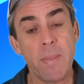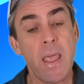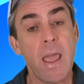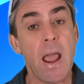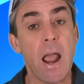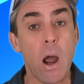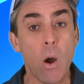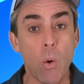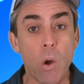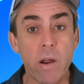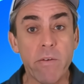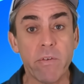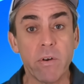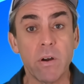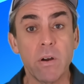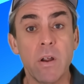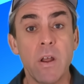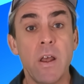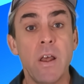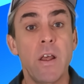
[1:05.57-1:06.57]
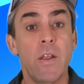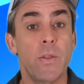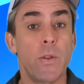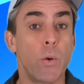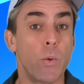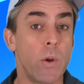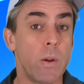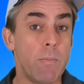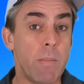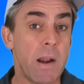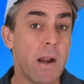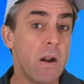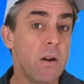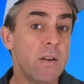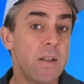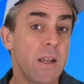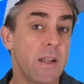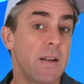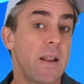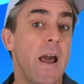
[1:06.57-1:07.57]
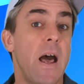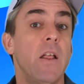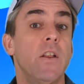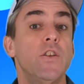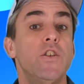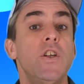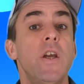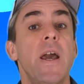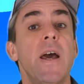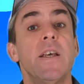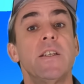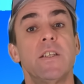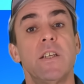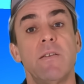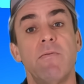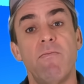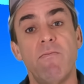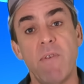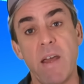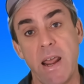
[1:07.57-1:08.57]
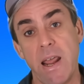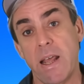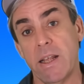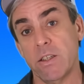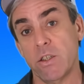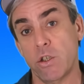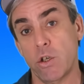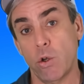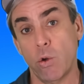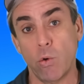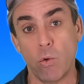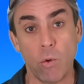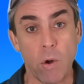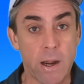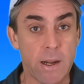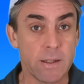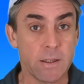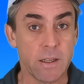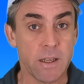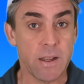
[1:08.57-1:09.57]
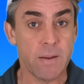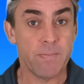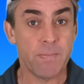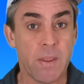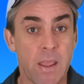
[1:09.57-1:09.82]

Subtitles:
However, the repair technology has advanced greatly.